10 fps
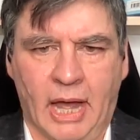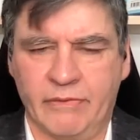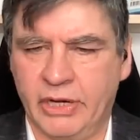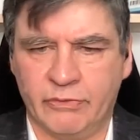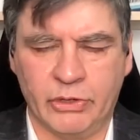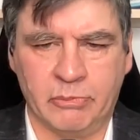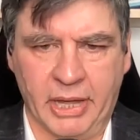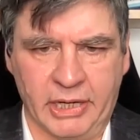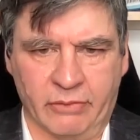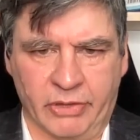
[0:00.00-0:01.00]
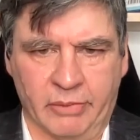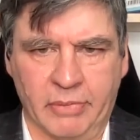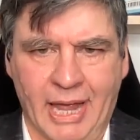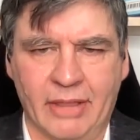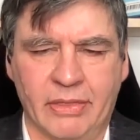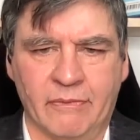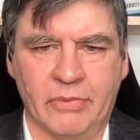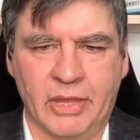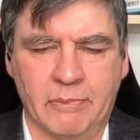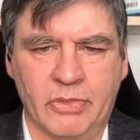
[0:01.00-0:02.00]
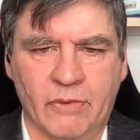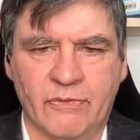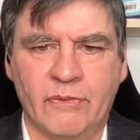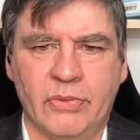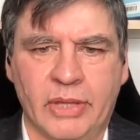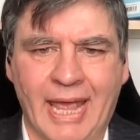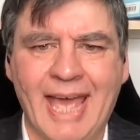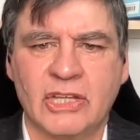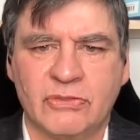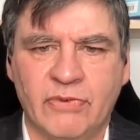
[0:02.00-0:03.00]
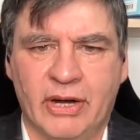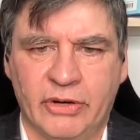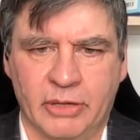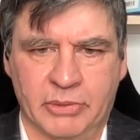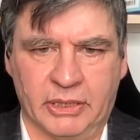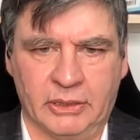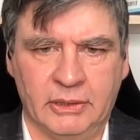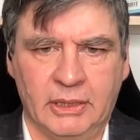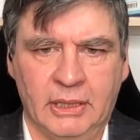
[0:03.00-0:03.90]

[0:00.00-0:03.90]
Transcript: I've interviewed many of them, and the X variable